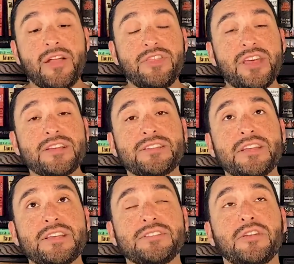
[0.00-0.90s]
This
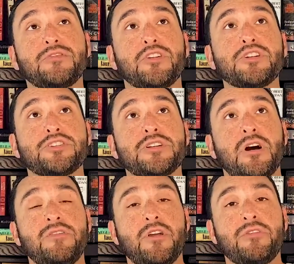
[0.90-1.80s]
is the version
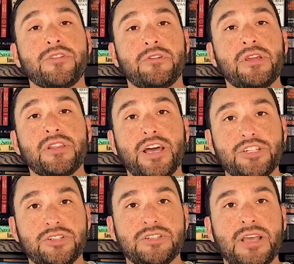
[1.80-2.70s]
of the Arthurian
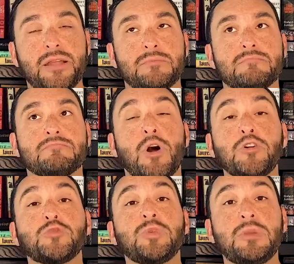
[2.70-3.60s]
legends that
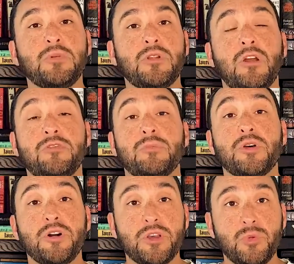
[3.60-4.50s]
most people are
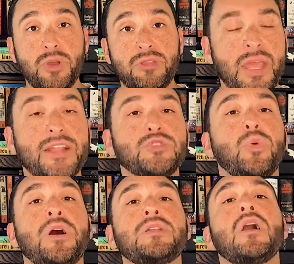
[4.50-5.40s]
familiar with. It's
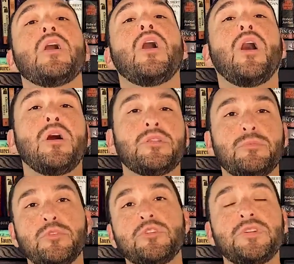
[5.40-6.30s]
what all the
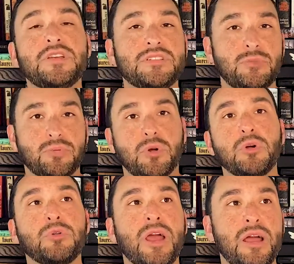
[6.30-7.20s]
movies and
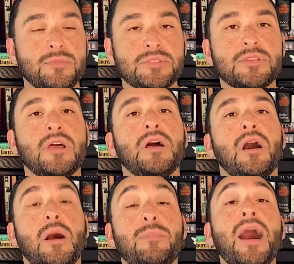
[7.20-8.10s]
programs
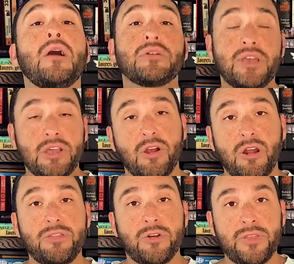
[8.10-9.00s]
about King
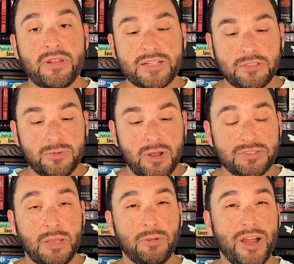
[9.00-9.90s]
Arthur and the Knights of the
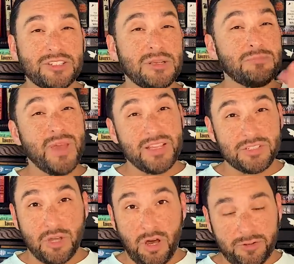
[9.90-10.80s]
Table are actually
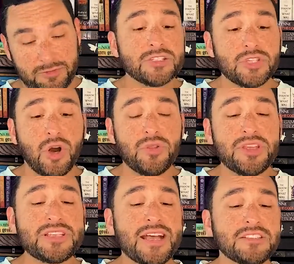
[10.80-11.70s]
based off. So
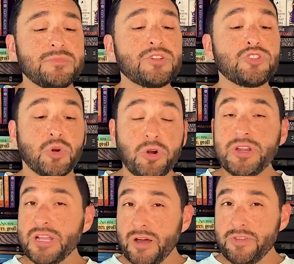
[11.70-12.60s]
this has the
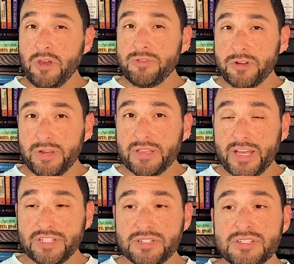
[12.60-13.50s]
majority of the Arthurian
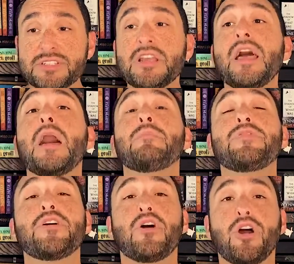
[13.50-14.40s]
legends, but
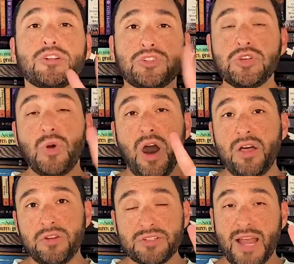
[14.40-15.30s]
there are two
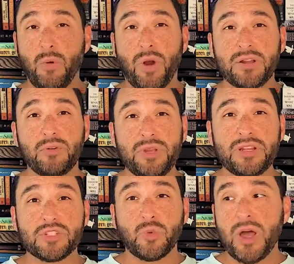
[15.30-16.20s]
others I want to read
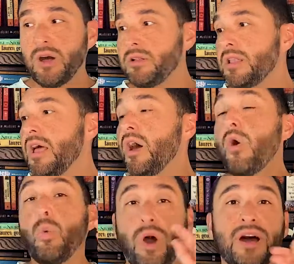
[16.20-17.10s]
as well.
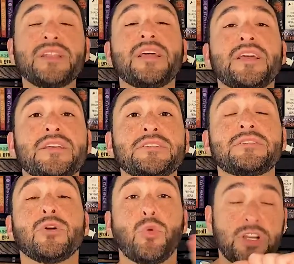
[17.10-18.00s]
One is
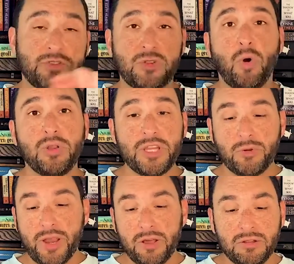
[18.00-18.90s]
The Quest for the Holy
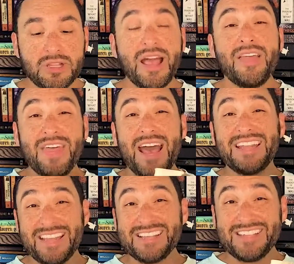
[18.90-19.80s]
Grail. That
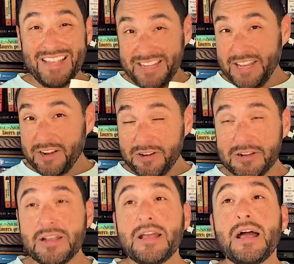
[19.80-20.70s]
is in here
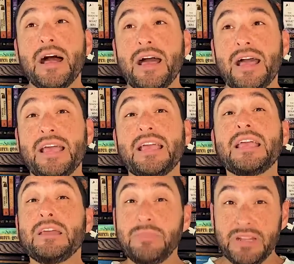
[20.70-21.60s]

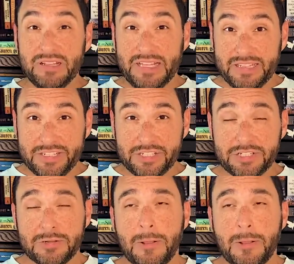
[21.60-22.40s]
in Middle English.